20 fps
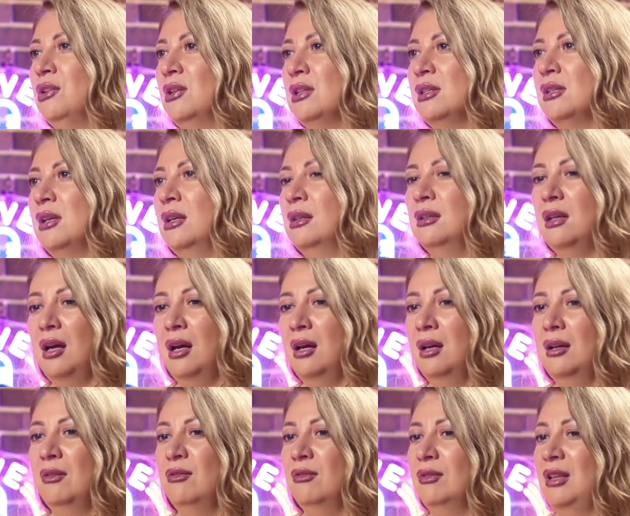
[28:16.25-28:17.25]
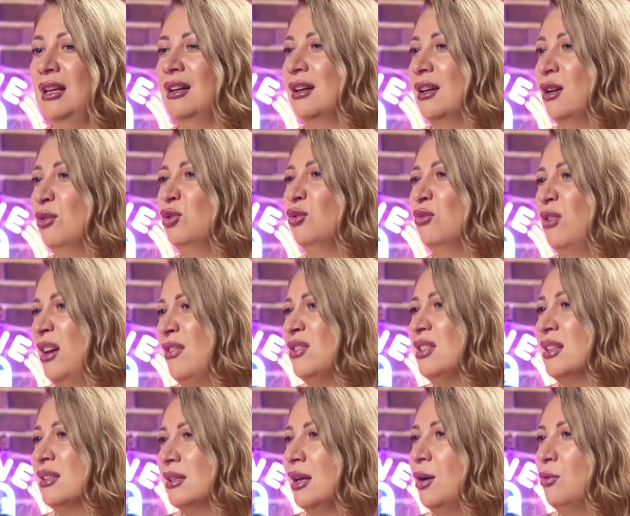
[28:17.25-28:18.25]
I said, like around
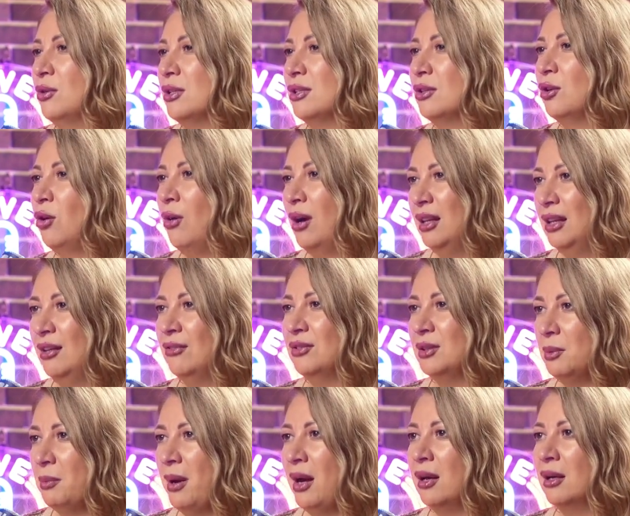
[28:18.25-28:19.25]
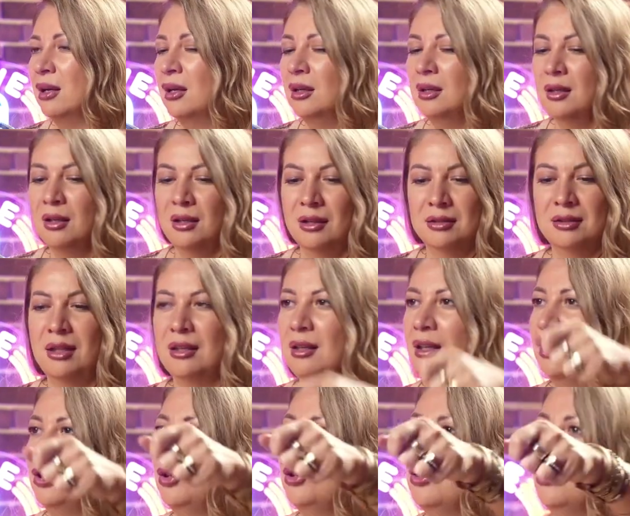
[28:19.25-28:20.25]
5-6 hours ago, I left the bag. He's like,
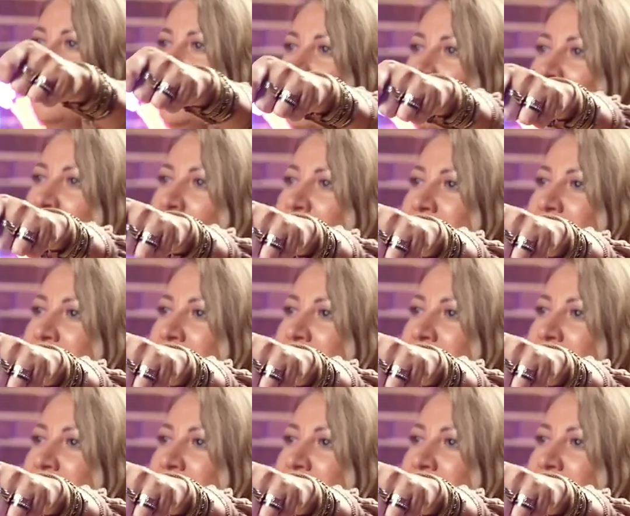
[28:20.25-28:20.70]
here you go, ma'am.